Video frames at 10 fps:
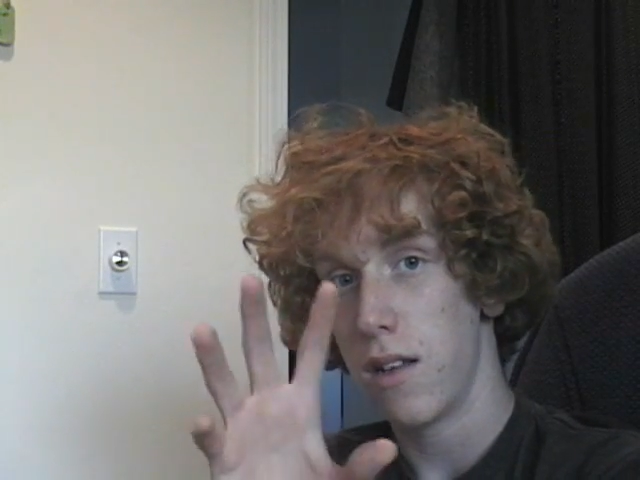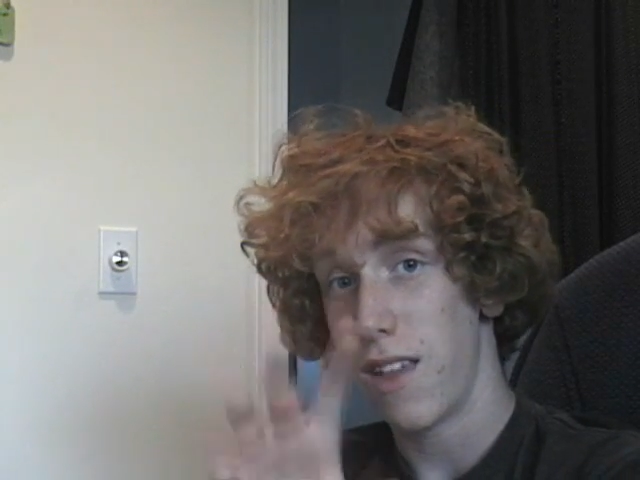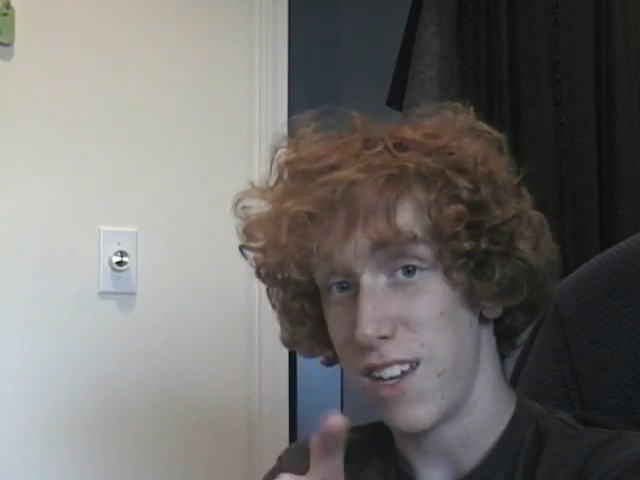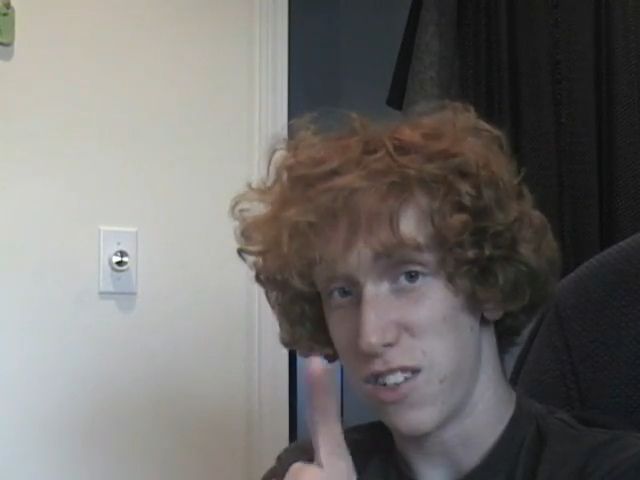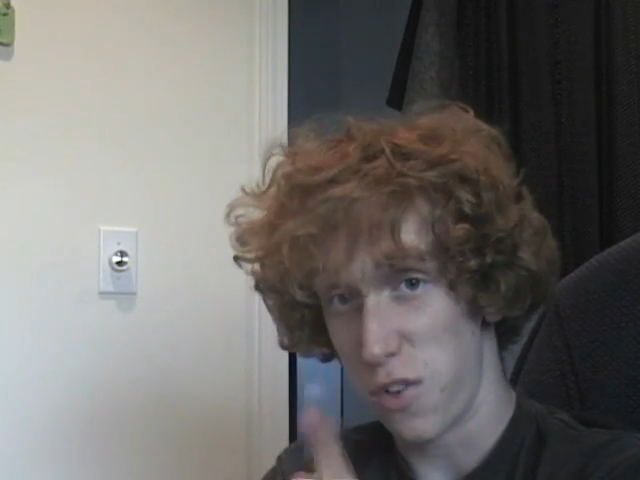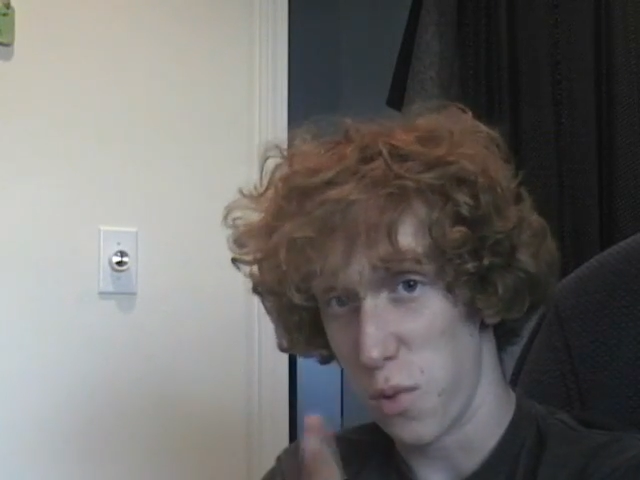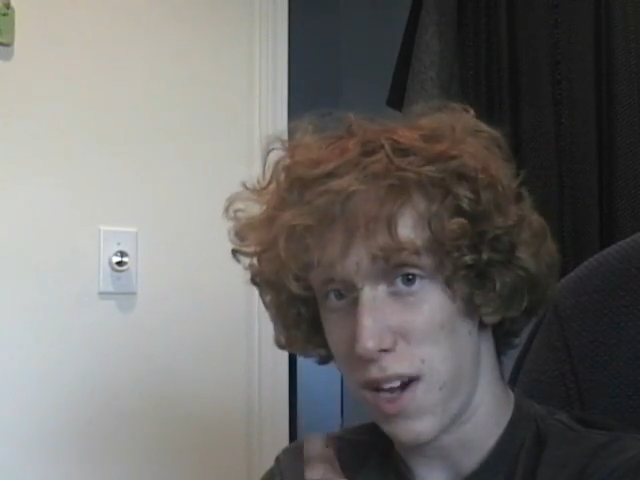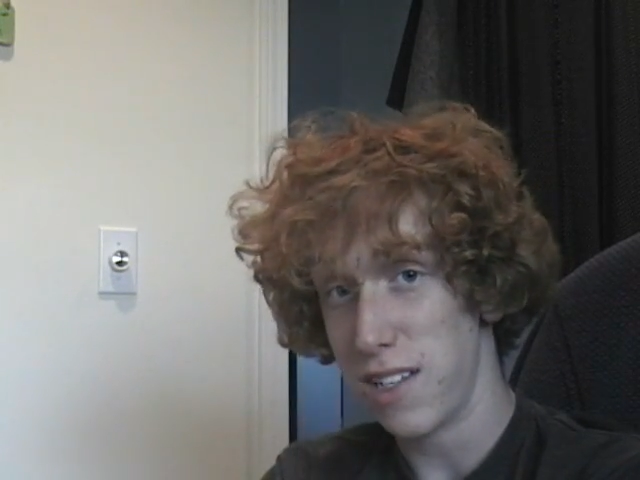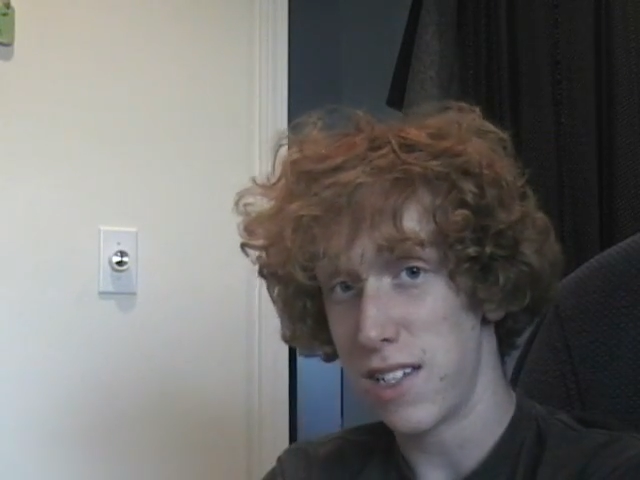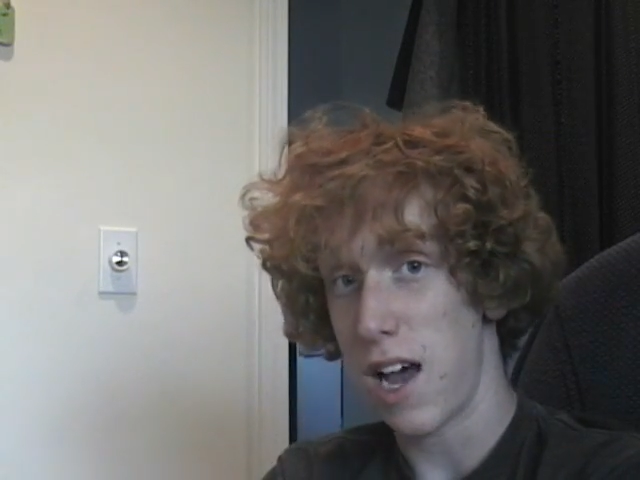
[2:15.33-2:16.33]
That is a
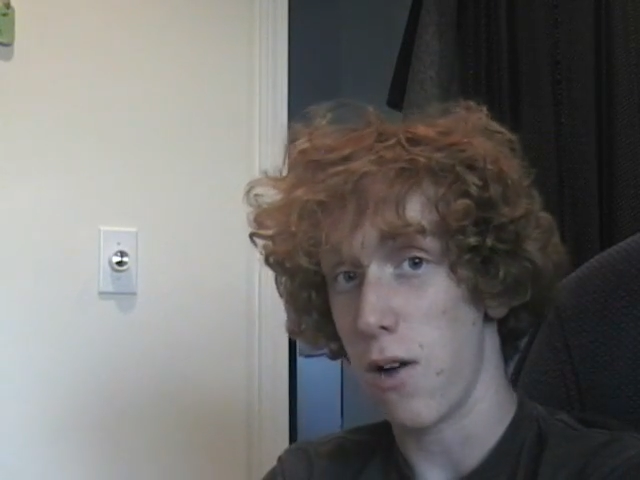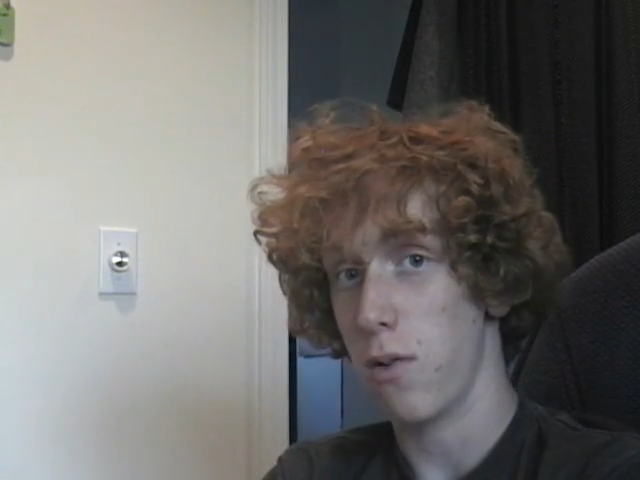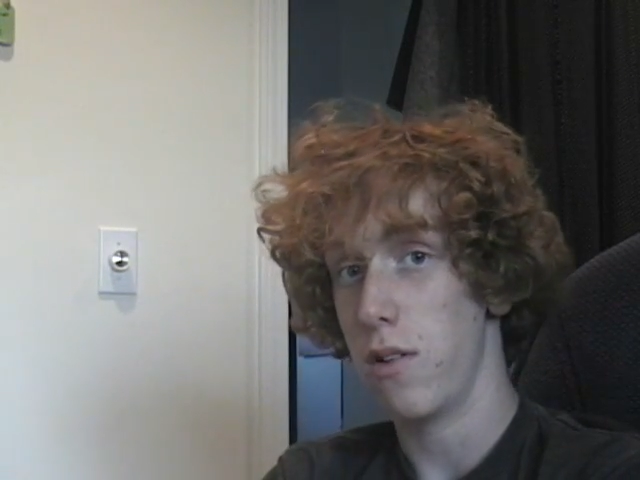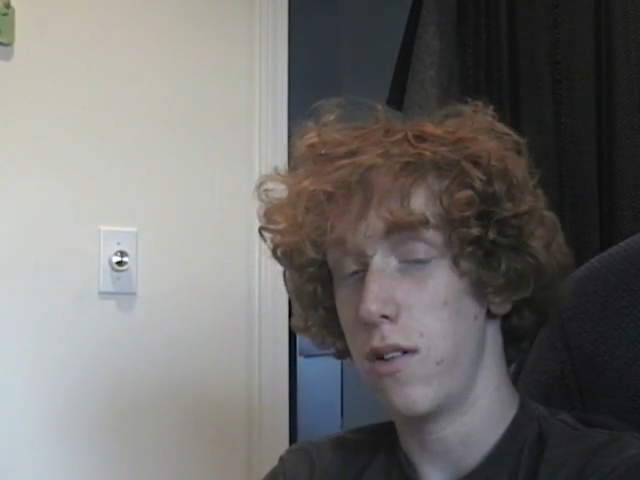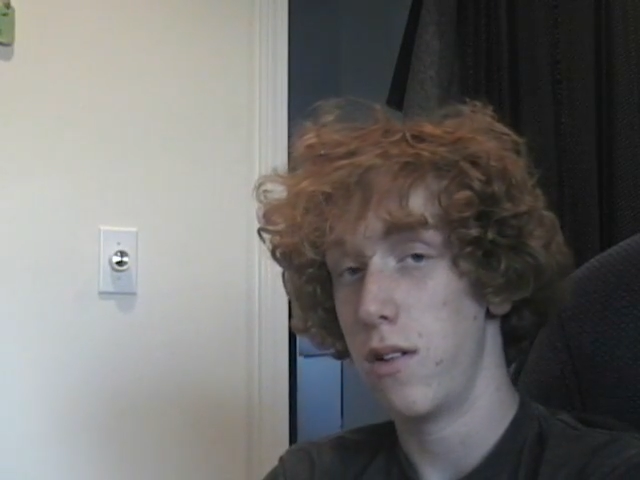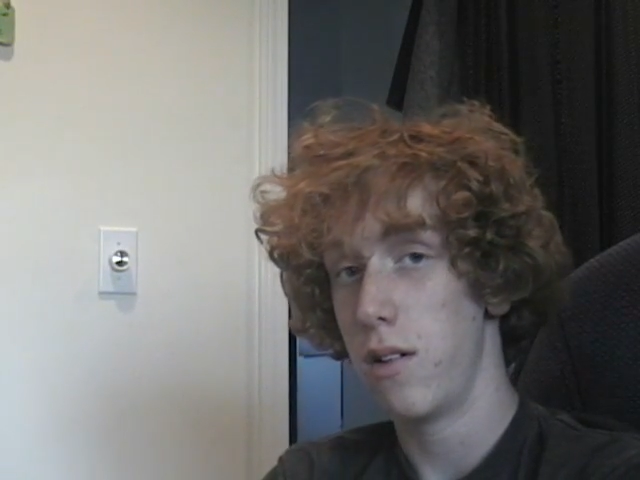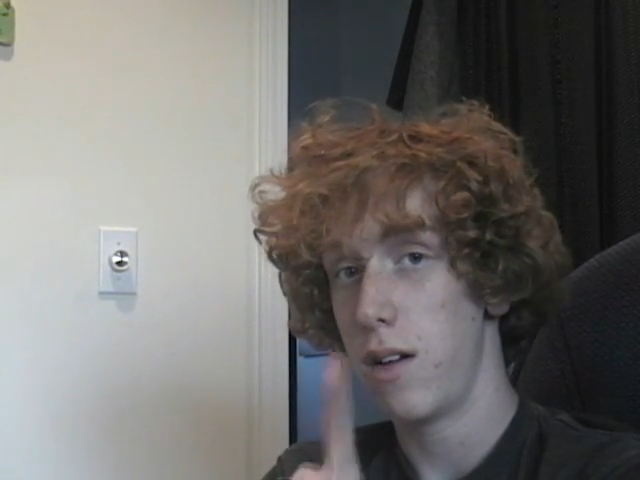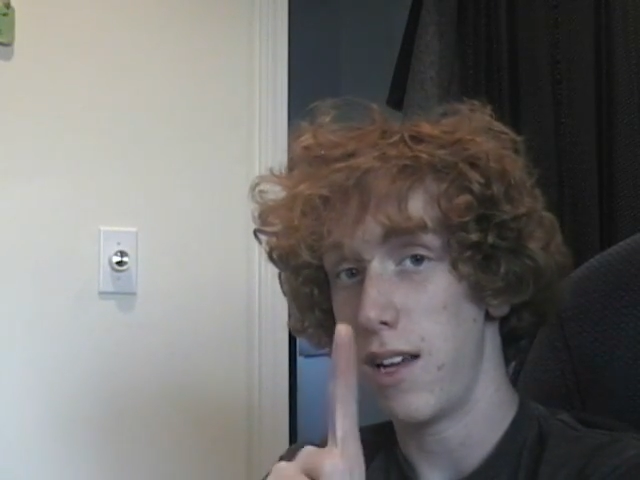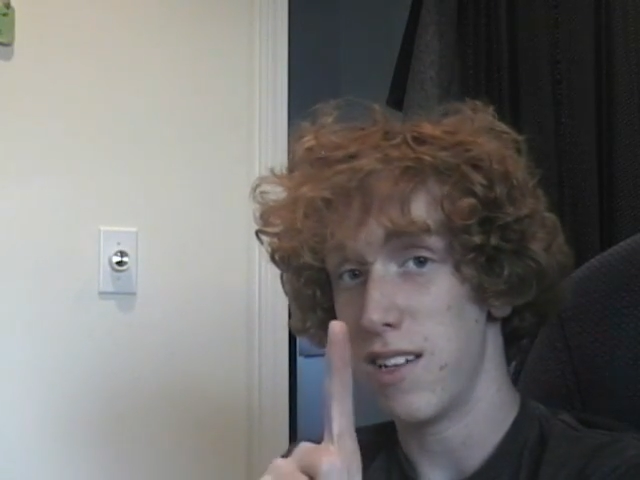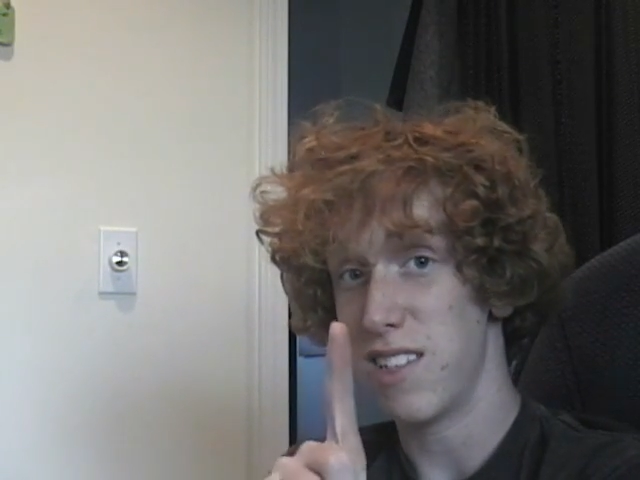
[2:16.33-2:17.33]
great sound.
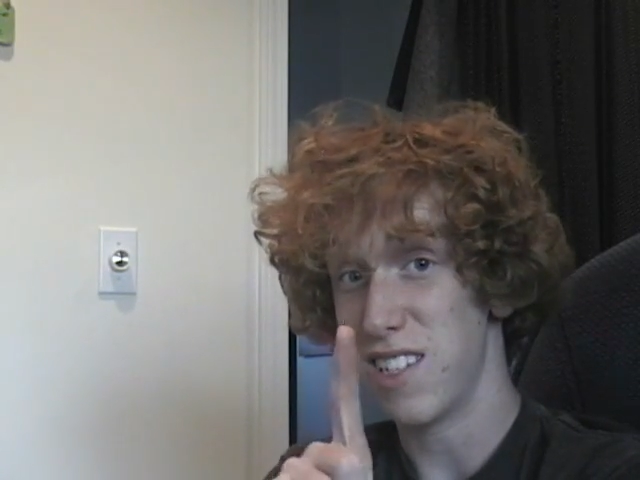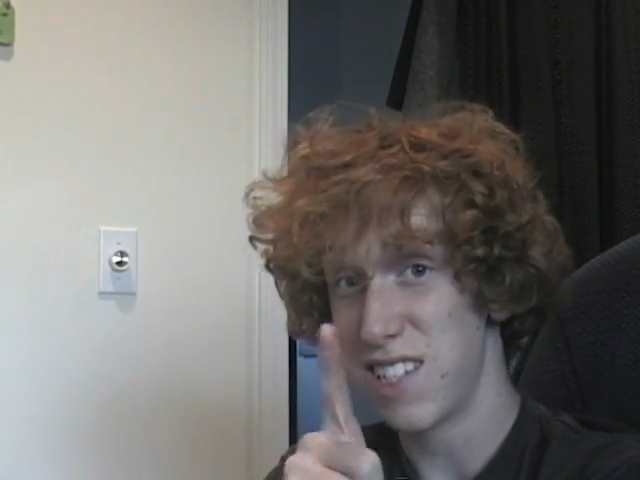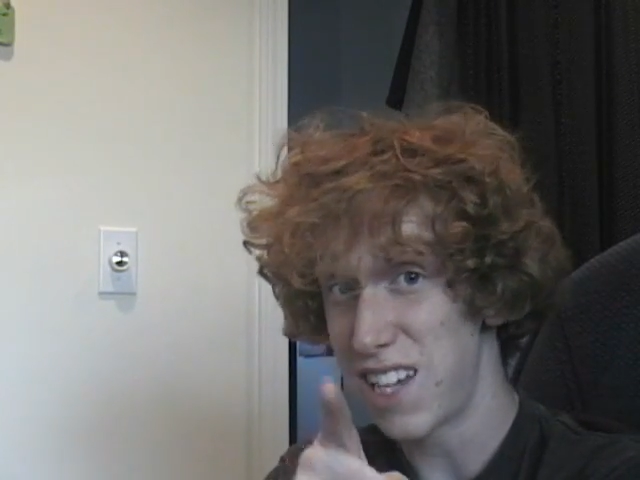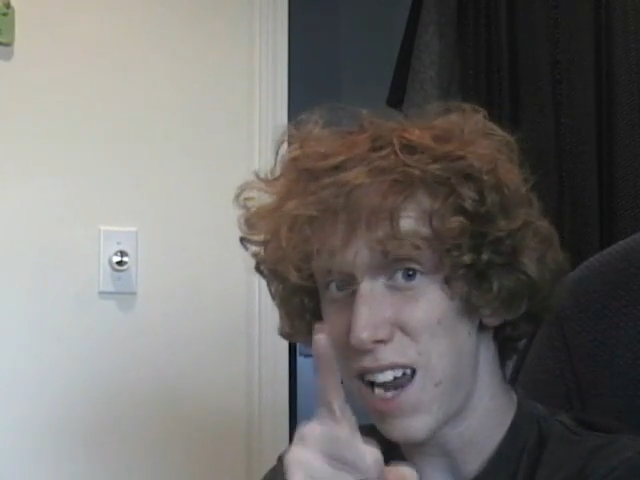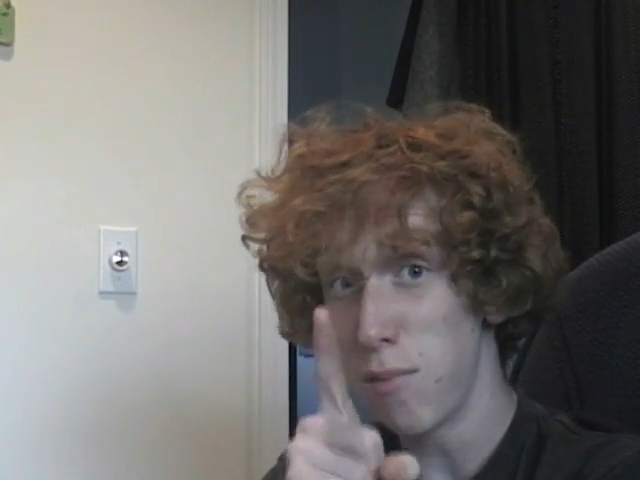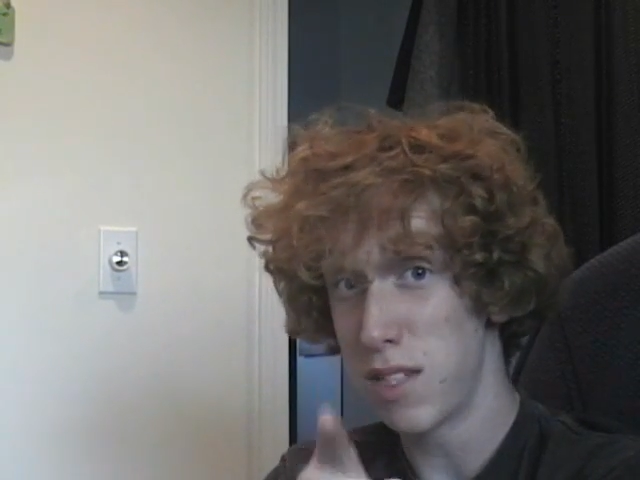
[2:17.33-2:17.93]
It is the same